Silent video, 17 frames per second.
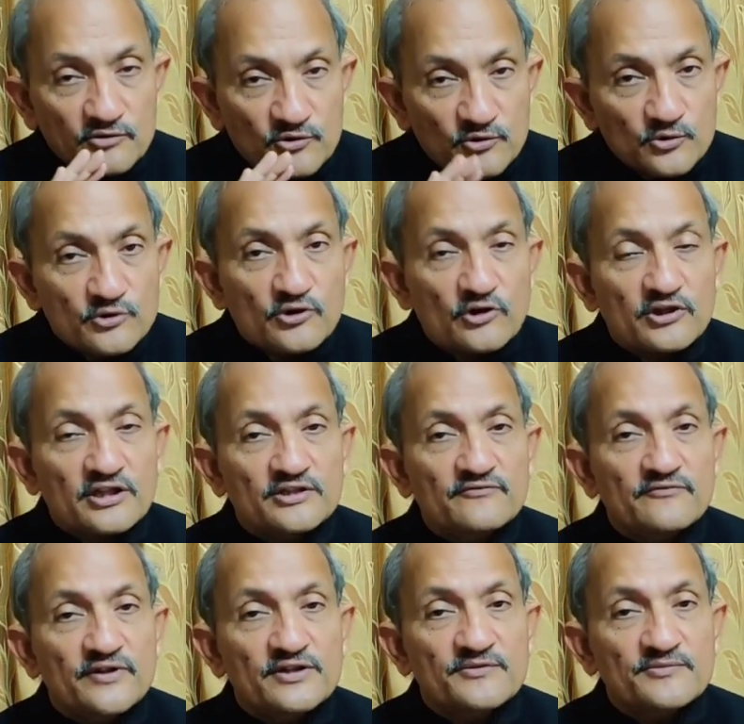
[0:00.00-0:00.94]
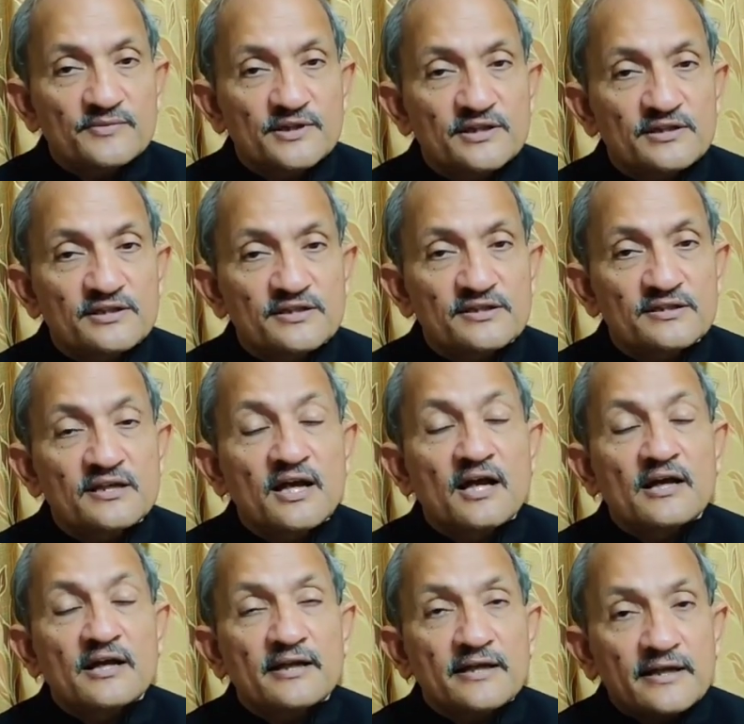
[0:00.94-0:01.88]
Do your investments
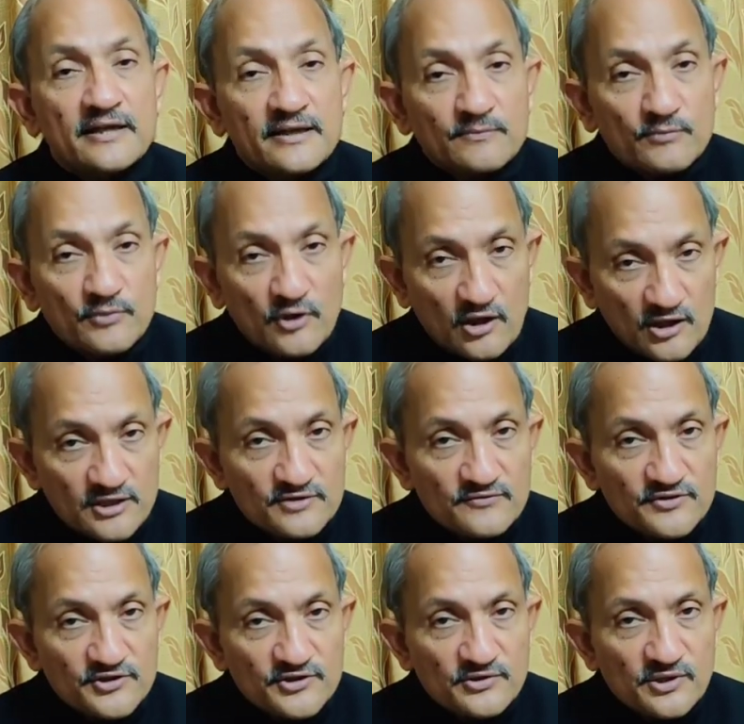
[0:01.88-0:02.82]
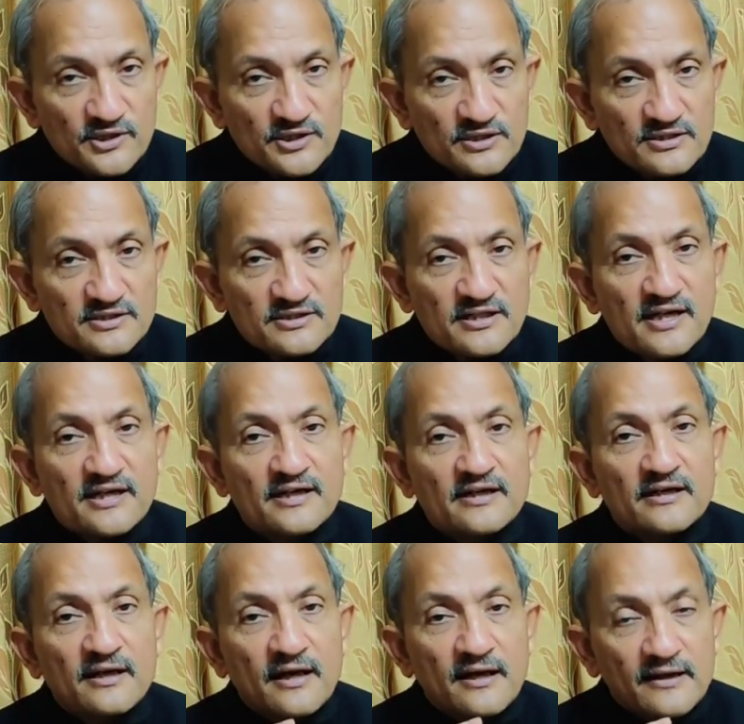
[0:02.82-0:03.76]
in products which you
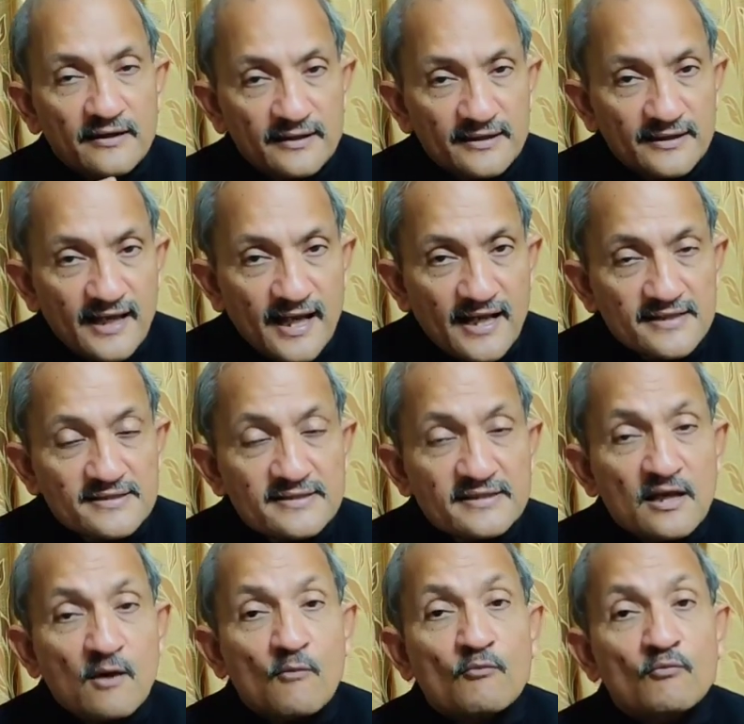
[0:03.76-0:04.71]
understand. Relax.